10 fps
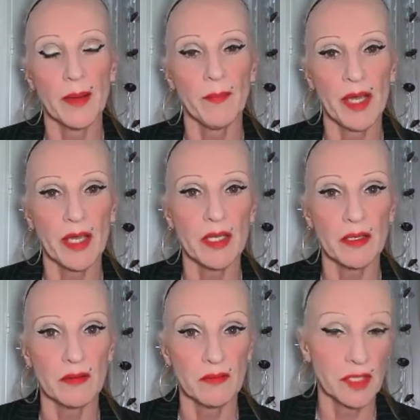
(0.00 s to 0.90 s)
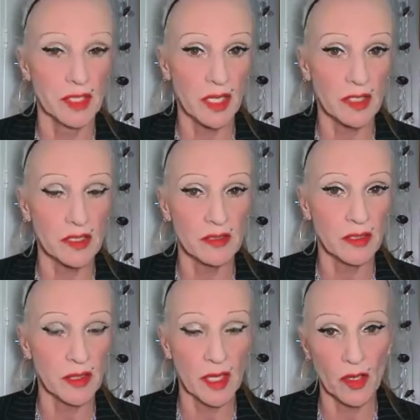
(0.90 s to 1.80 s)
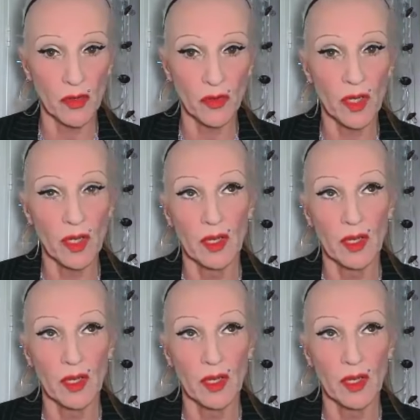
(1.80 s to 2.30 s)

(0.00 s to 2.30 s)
and pay the tax that they owe,